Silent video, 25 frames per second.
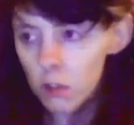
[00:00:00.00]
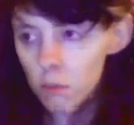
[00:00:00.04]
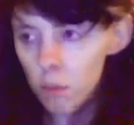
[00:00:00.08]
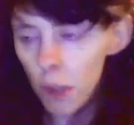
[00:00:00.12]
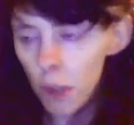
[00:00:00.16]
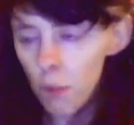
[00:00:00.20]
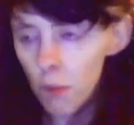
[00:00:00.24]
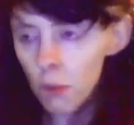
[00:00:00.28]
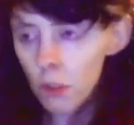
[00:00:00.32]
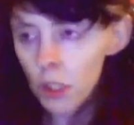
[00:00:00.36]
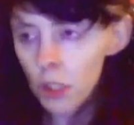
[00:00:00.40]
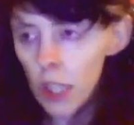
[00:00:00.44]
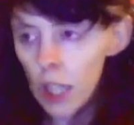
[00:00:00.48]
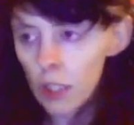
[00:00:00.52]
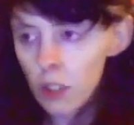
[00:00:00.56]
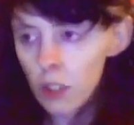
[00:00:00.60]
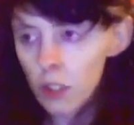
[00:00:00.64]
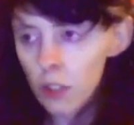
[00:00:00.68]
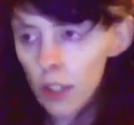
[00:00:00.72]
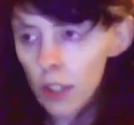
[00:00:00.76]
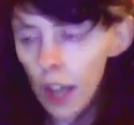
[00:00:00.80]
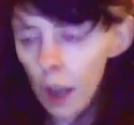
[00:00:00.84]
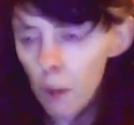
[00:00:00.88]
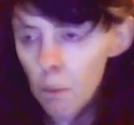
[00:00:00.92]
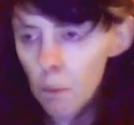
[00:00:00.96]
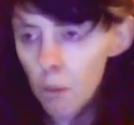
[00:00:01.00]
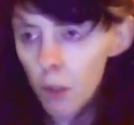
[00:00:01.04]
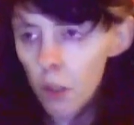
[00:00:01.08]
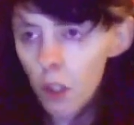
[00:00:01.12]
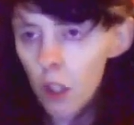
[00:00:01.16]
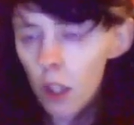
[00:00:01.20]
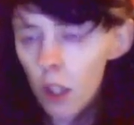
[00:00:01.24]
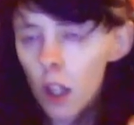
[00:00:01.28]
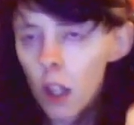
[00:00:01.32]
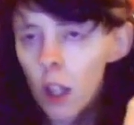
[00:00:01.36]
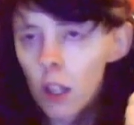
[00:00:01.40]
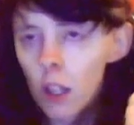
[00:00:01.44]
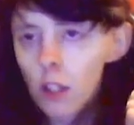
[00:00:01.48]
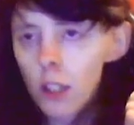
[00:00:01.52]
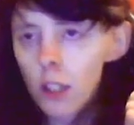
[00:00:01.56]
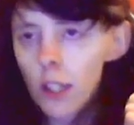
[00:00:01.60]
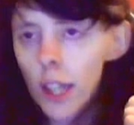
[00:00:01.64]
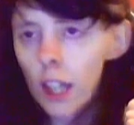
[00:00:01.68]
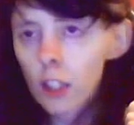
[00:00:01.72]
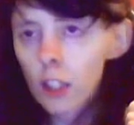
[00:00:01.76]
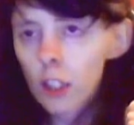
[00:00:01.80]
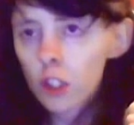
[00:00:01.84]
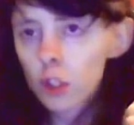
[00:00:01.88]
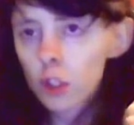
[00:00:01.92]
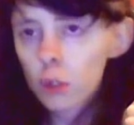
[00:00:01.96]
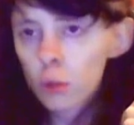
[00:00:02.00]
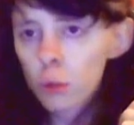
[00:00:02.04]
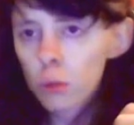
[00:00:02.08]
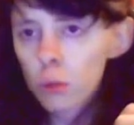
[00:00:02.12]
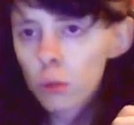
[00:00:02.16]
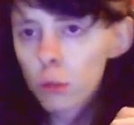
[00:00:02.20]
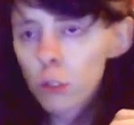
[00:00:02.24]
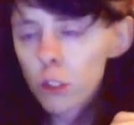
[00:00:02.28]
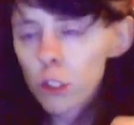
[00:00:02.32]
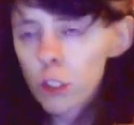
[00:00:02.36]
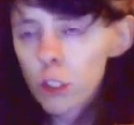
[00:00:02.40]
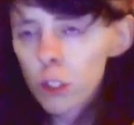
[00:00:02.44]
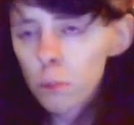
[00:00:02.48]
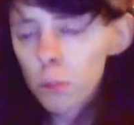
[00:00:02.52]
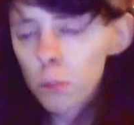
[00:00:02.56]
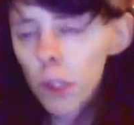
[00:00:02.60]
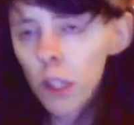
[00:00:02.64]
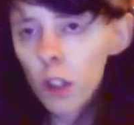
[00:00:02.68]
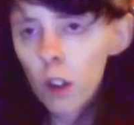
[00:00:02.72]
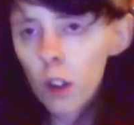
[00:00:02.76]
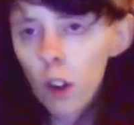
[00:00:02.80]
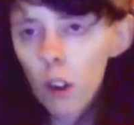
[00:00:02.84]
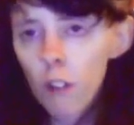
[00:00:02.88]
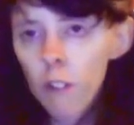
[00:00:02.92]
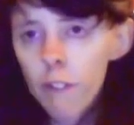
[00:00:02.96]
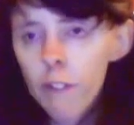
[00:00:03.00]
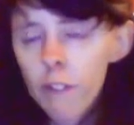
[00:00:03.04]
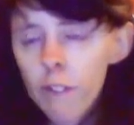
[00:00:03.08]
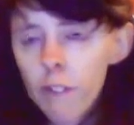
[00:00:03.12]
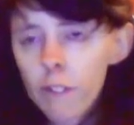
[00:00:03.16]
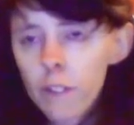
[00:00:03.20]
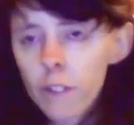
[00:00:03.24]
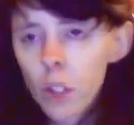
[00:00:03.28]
People say it's crap, but the actual spin-off